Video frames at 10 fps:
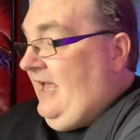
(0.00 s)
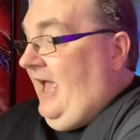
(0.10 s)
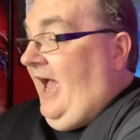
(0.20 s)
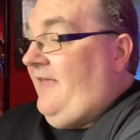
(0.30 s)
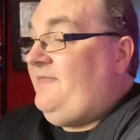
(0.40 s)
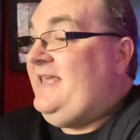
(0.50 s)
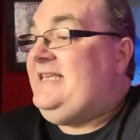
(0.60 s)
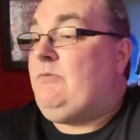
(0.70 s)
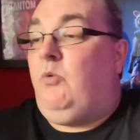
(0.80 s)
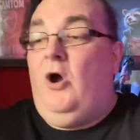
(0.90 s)
And
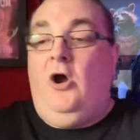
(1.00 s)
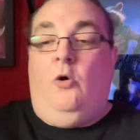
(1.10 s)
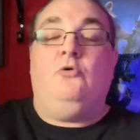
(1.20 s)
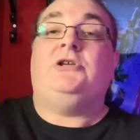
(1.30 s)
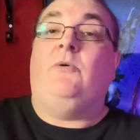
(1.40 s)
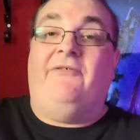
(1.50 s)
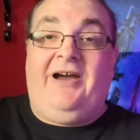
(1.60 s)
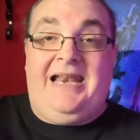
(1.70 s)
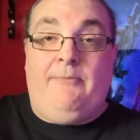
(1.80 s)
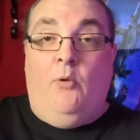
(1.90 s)
these were also
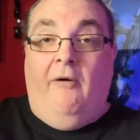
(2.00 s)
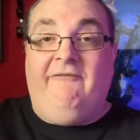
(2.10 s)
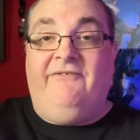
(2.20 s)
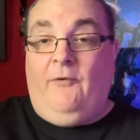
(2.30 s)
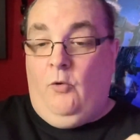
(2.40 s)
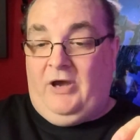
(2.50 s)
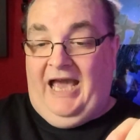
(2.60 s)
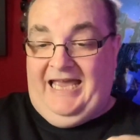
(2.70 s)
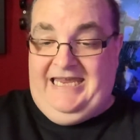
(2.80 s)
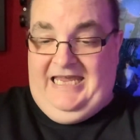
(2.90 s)
available on
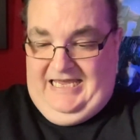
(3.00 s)
4K.